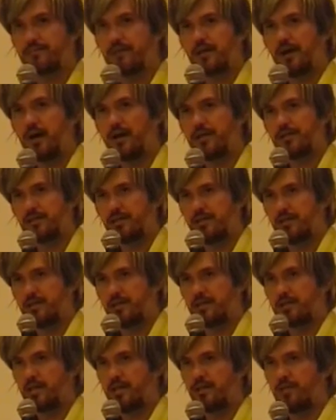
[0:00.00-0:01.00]
articles
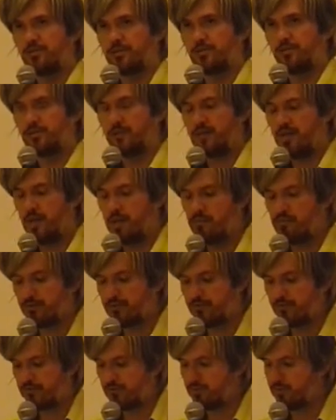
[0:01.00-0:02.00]
he wrote, he
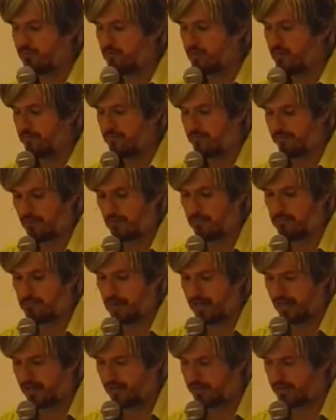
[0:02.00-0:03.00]
proved to be
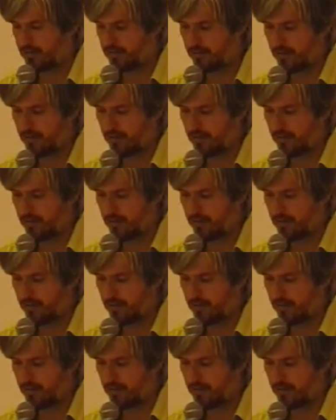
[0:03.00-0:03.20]
balanced,